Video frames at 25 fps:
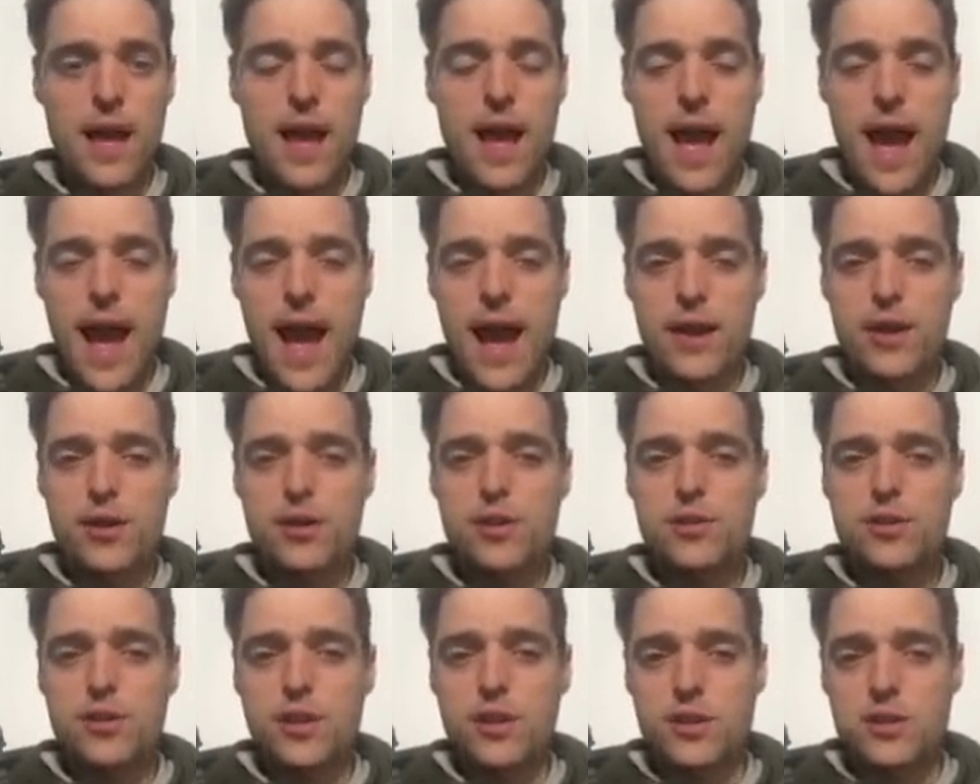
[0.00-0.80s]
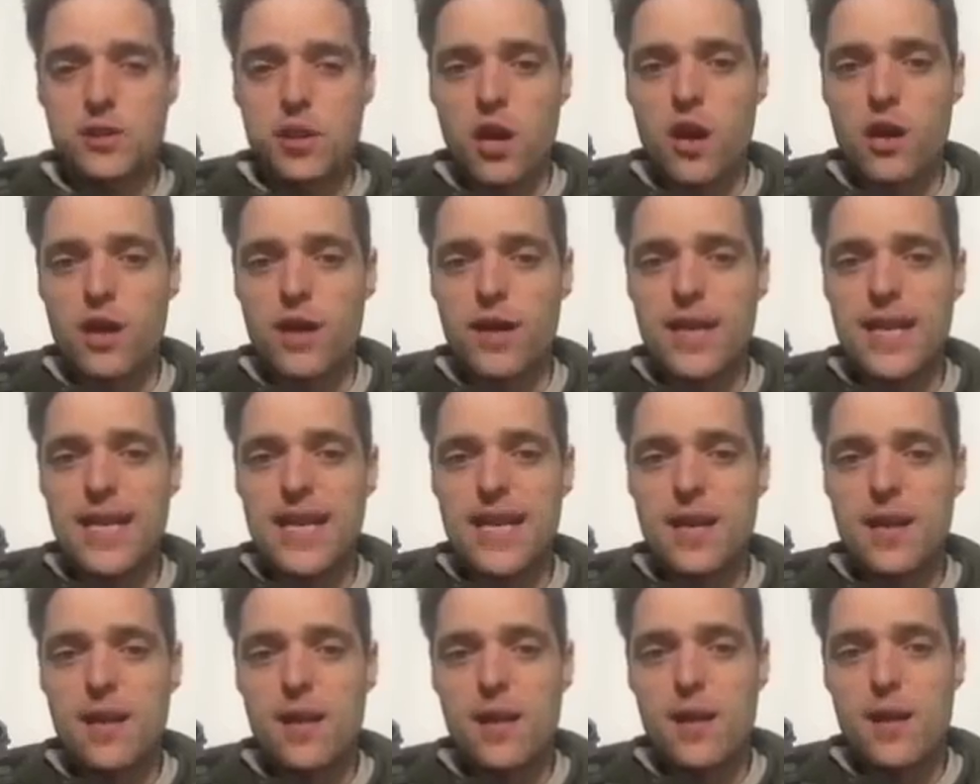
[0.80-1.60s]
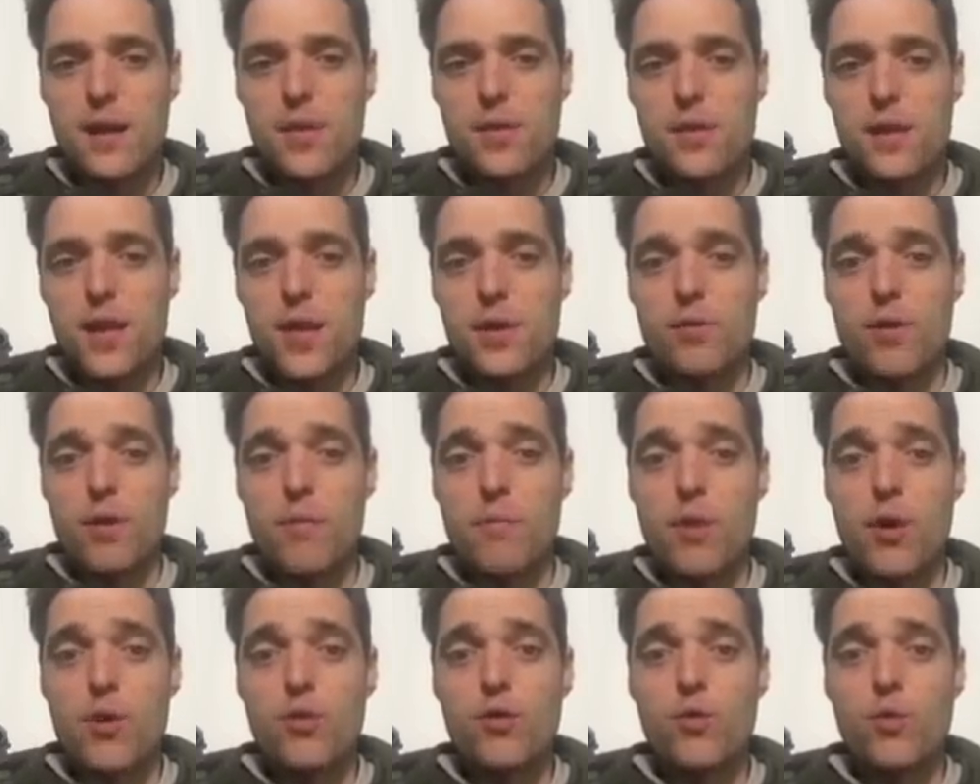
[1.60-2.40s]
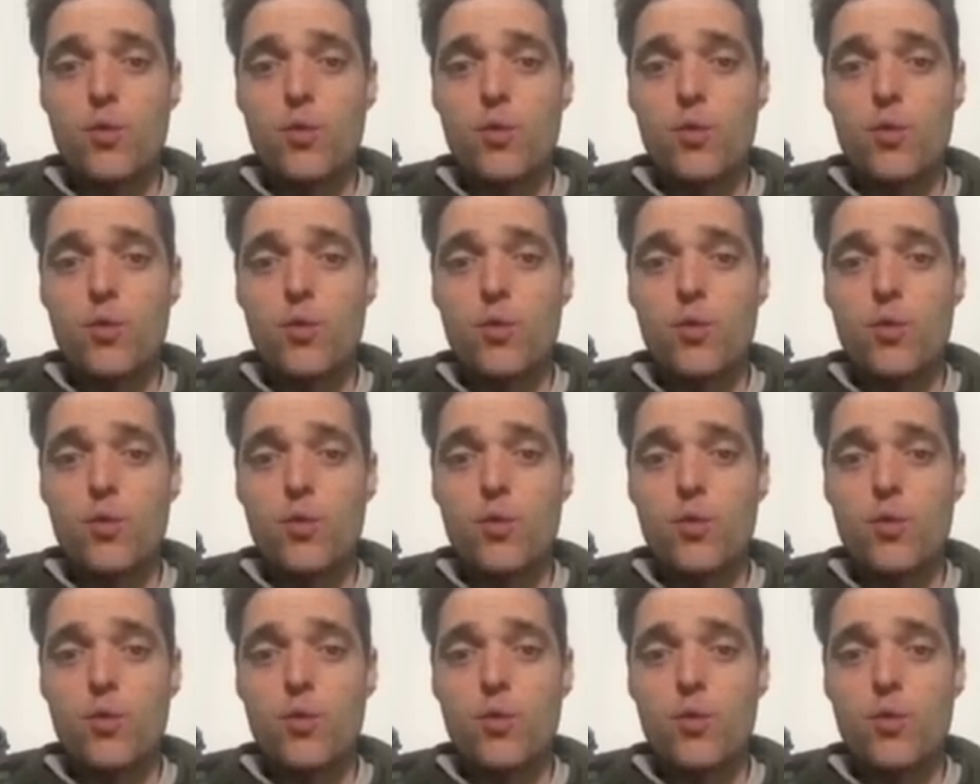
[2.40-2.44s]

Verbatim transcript: Hackers are targeting the remote